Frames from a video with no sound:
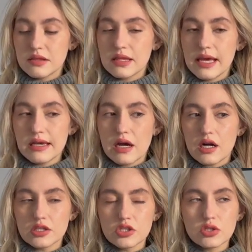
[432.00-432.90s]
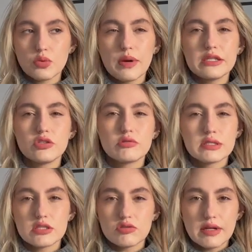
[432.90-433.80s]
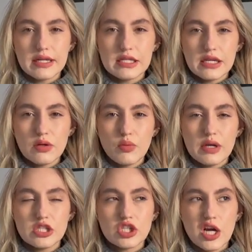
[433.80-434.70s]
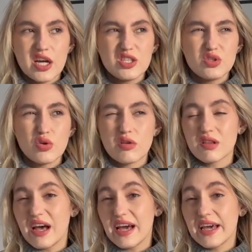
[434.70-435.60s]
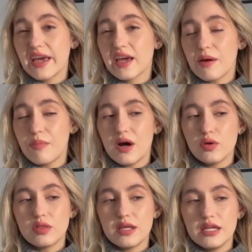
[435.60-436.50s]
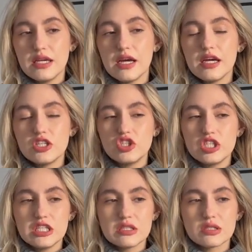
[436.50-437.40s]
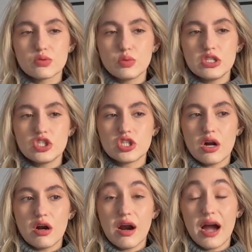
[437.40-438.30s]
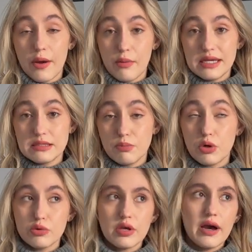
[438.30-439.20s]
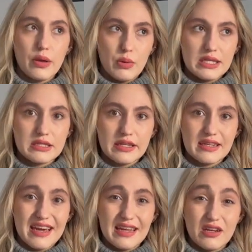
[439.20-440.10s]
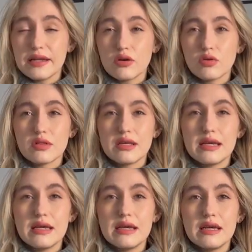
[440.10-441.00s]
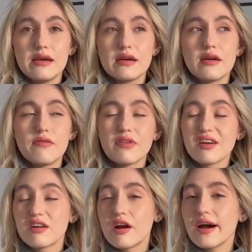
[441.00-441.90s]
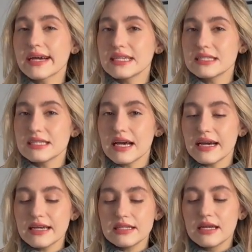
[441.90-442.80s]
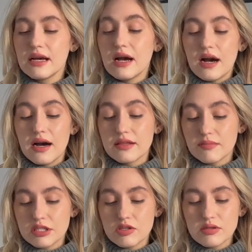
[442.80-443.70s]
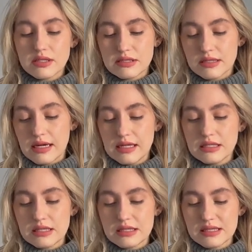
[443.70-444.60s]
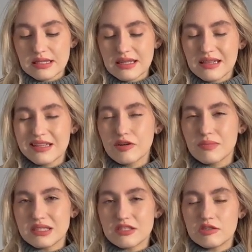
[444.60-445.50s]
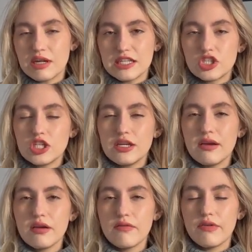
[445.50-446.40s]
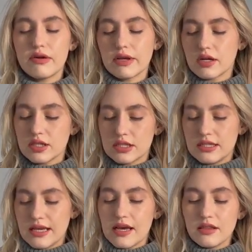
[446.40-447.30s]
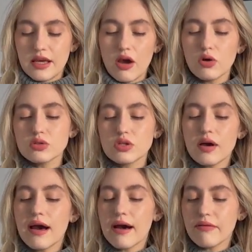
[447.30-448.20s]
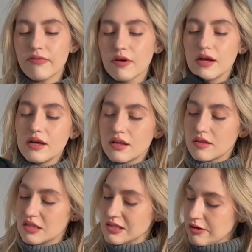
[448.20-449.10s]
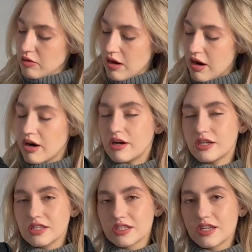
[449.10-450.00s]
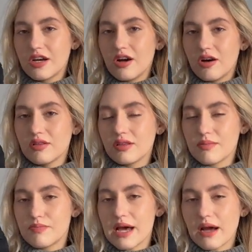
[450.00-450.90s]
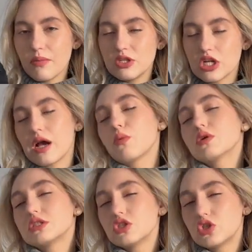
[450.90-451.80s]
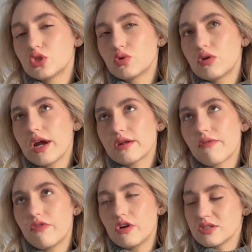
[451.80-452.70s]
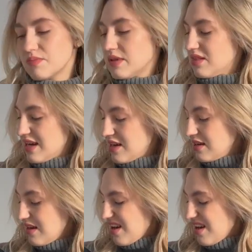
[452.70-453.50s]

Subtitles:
they are not way too restricting, which I do not like about the jeans which are high-waisted, both high-waisted and on the figure-hugging side. The material is nice, it's a little bit stretchy, very cottony, and they also have this little heart on the back, which I wasn't sure at first, but then